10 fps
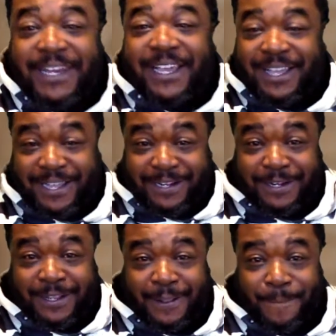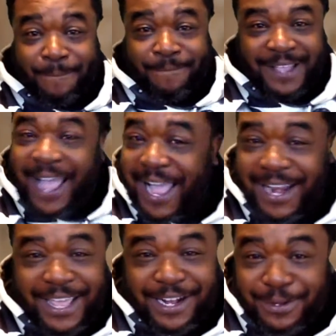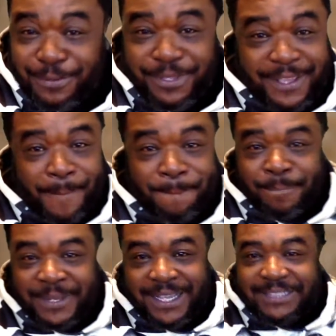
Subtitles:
done. Hallelujah.